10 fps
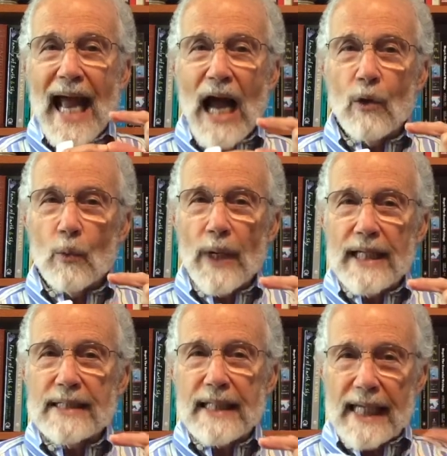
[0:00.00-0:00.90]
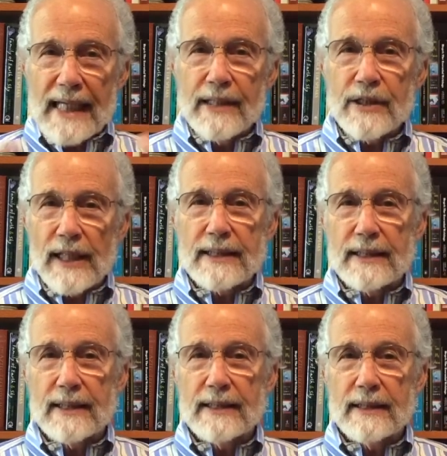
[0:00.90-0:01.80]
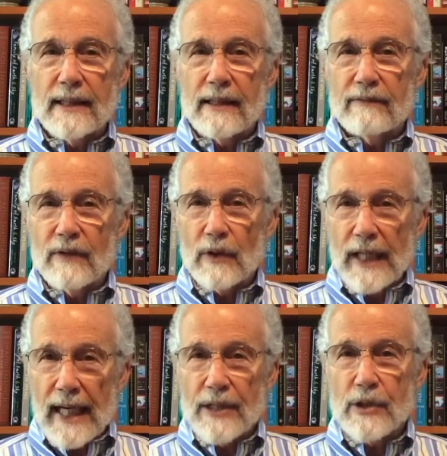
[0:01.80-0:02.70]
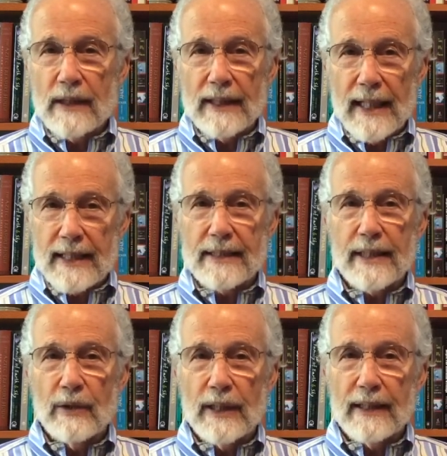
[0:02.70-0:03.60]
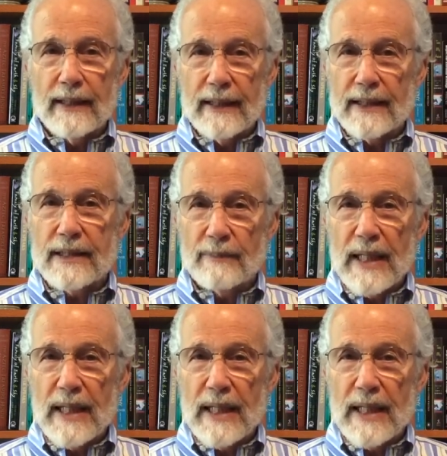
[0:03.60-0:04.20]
outweighs the injustice of occasionally executing innocent